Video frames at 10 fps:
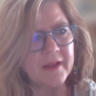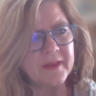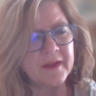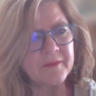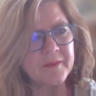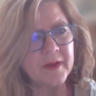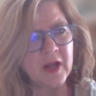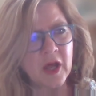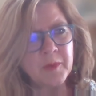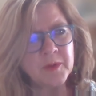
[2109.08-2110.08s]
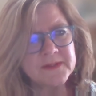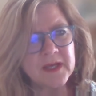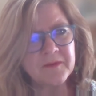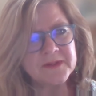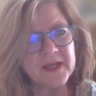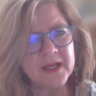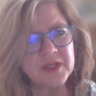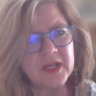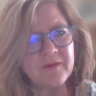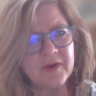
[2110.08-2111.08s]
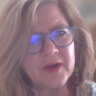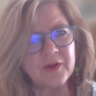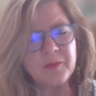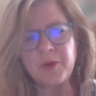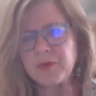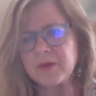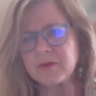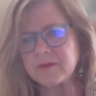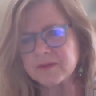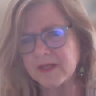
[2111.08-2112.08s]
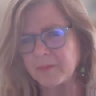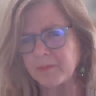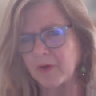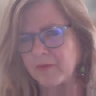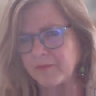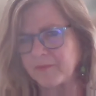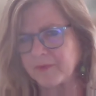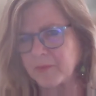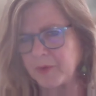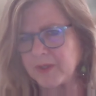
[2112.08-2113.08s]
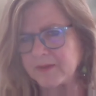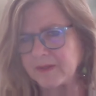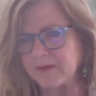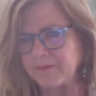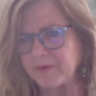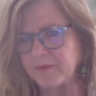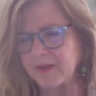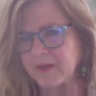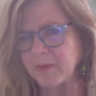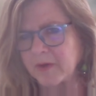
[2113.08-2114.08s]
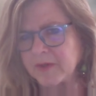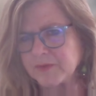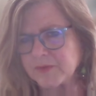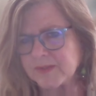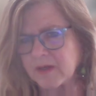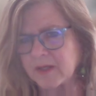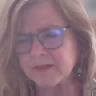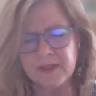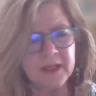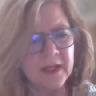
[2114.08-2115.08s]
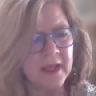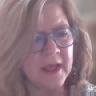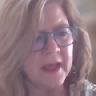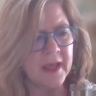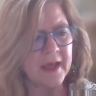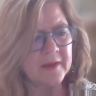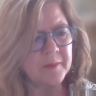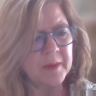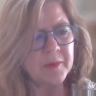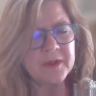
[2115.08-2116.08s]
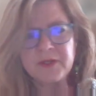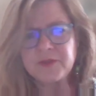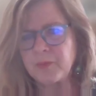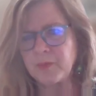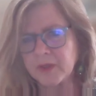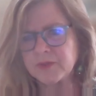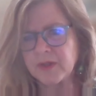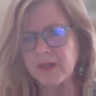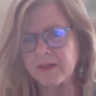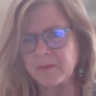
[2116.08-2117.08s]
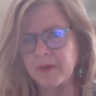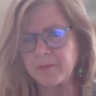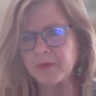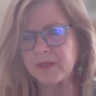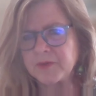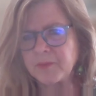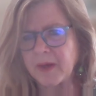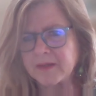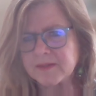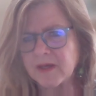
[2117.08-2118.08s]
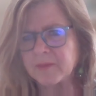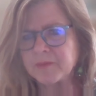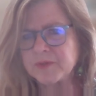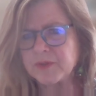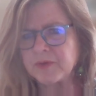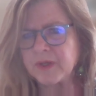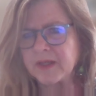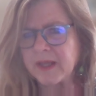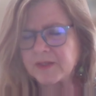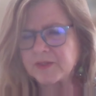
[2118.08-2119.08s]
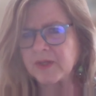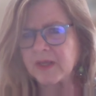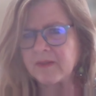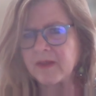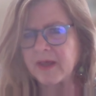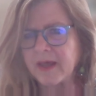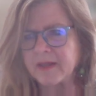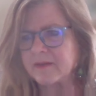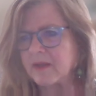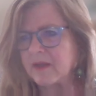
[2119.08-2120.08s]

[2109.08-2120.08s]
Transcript: the global south is actually a very communal type of community, if you think about it, society. And people need to work together. People need to make time to get together and